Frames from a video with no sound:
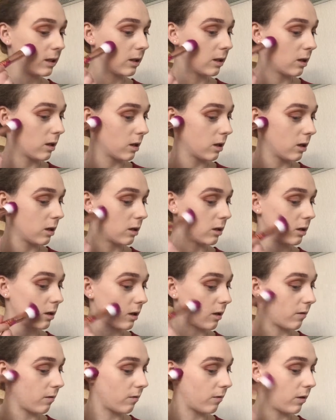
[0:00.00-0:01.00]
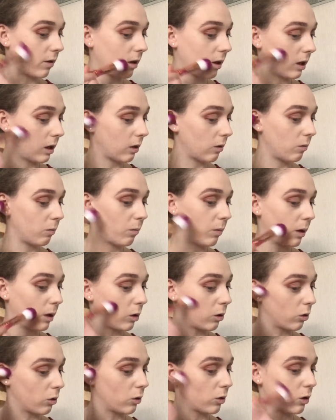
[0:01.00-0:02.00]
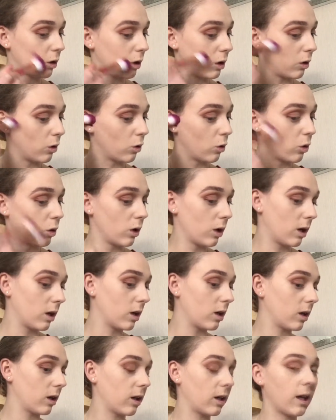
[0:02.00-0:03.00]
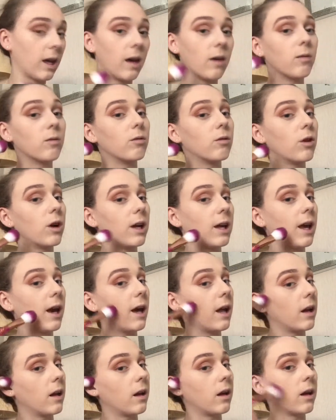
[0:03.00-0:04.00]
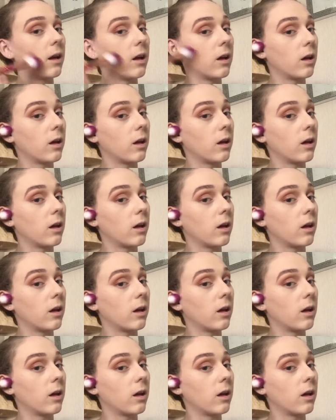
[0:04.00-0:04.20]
I feel like it would be good to get right in